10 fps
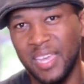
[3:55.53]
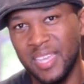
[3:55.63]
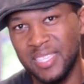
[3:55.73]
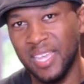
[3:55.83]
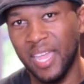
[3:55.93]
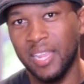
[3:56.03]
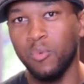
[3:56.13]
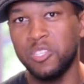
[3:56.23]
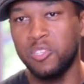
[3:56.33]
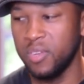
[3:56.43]
exactly
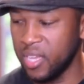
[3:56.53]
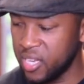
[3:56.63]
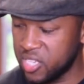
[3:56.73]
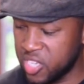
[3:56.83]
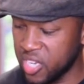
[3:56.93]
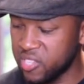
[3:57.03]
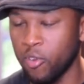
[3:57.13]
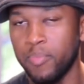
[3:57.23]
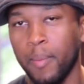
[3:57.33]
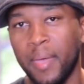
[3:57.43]
what you need just
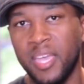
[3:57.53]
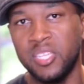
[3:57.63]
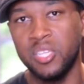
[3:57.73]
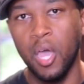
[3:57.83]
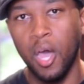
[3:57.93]
from the bass